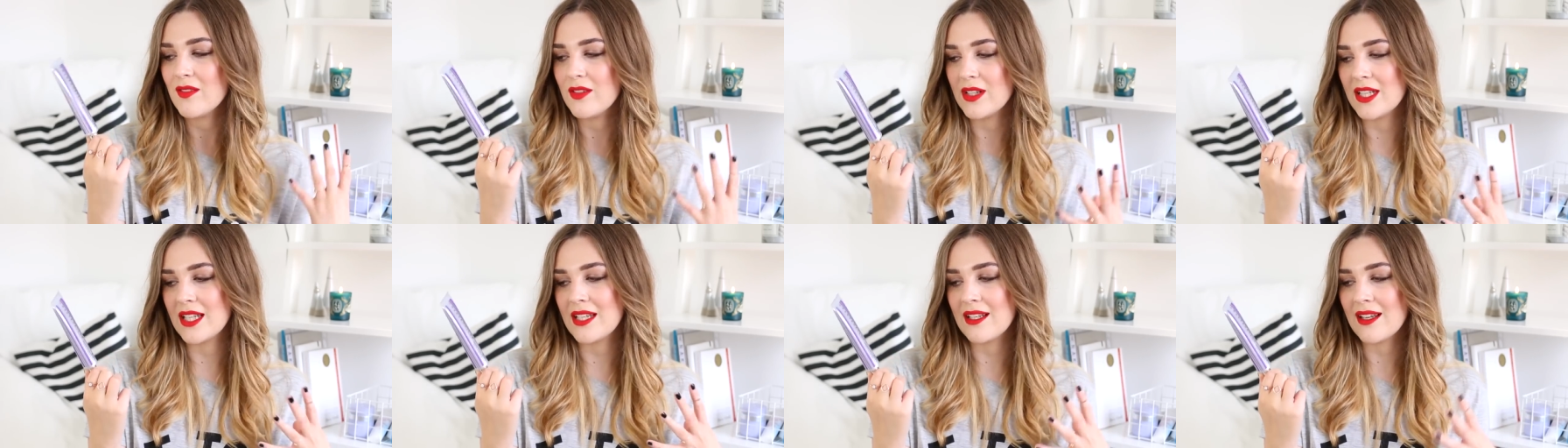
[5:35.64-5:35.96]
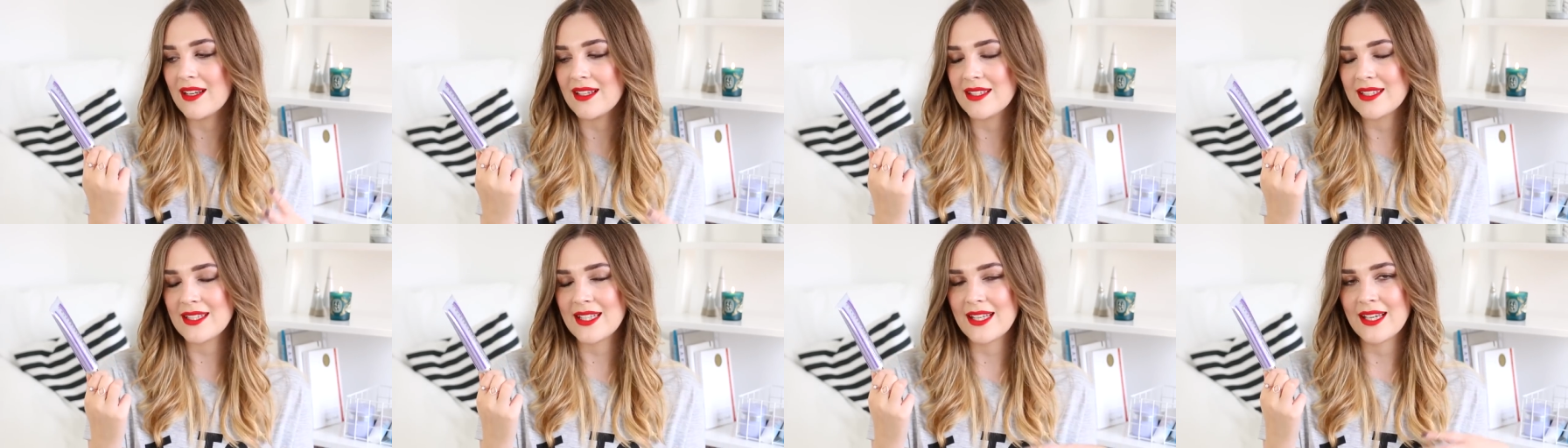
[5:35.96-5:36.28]
really
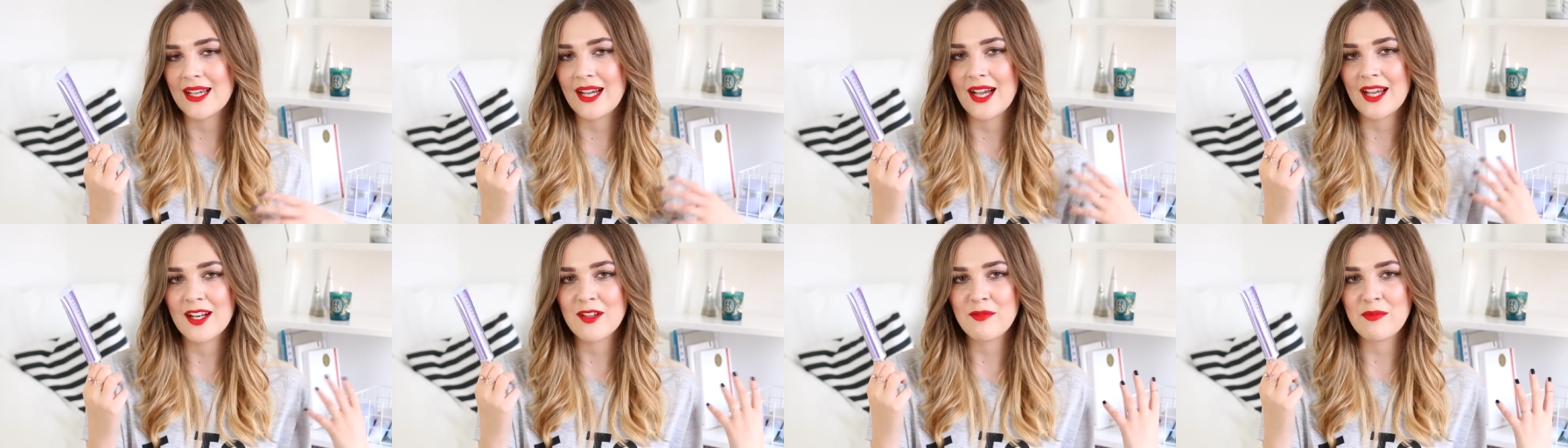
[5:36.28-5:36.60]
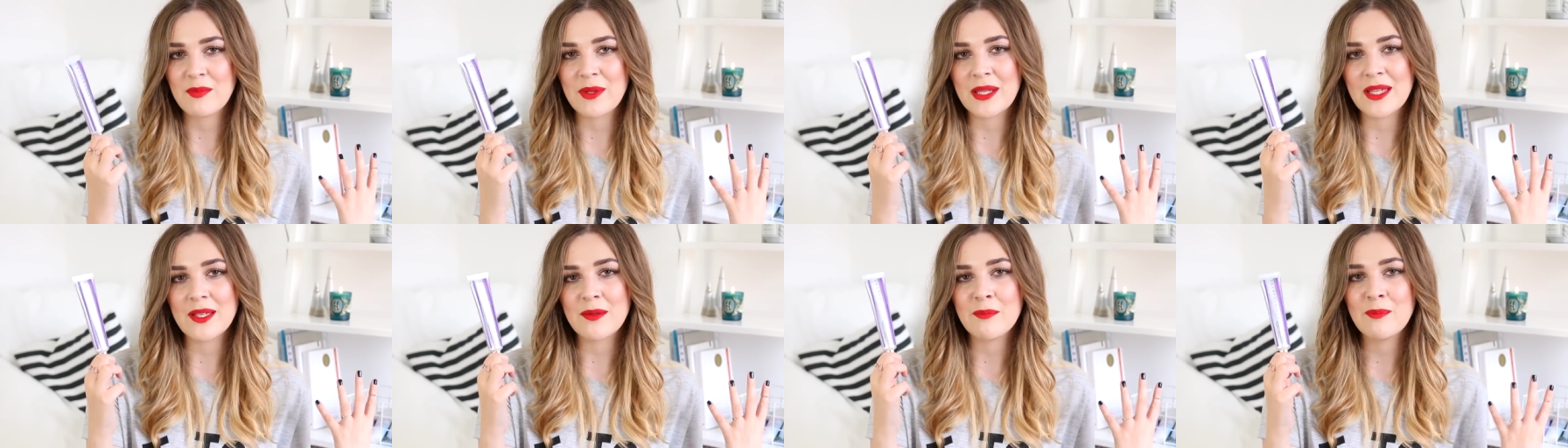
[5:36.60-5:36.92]
nicely at kind
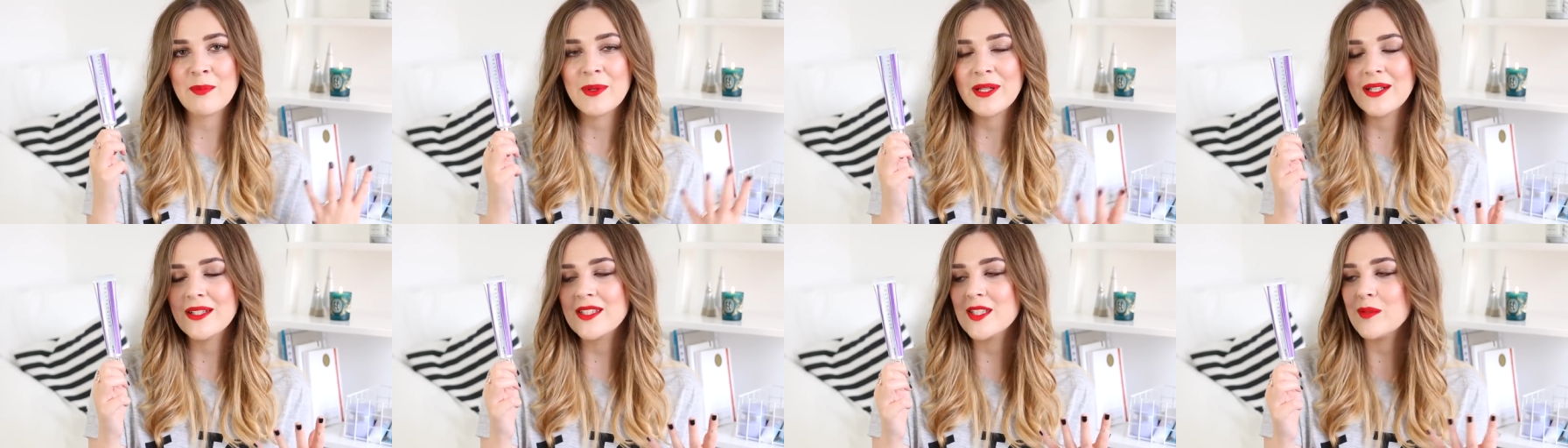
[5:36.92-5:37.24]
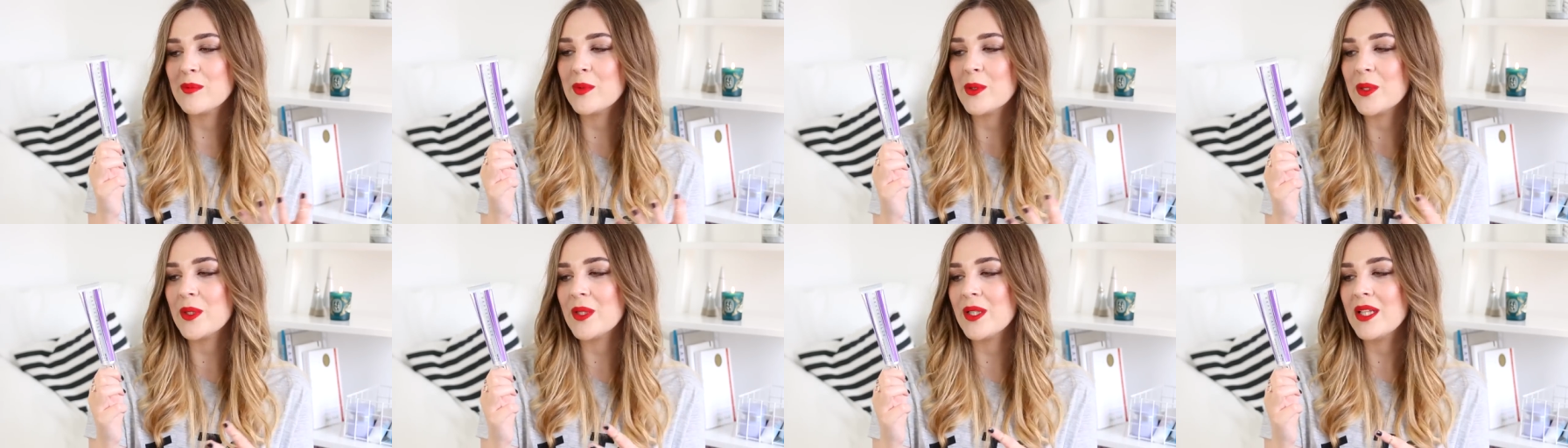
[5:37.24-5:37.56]
of being
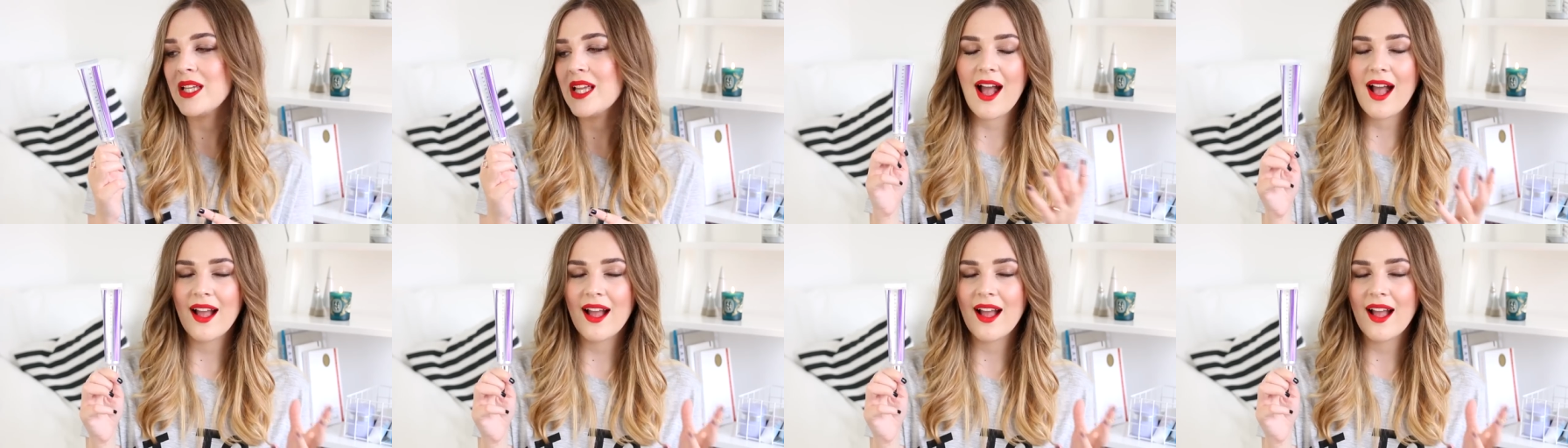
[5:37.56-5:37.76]
buildable.